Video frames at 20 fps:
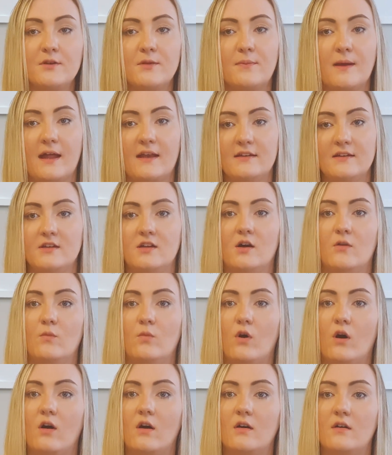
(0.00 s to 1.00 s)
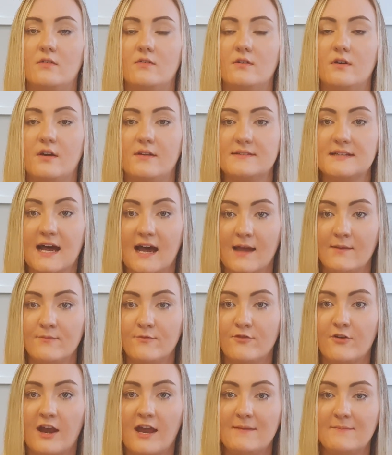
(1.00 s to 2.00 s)
depending on what time
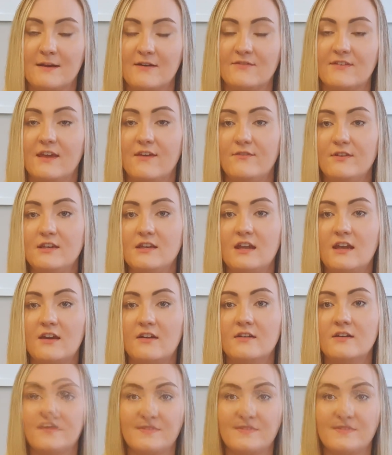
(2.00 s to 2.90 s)
frame I've given you.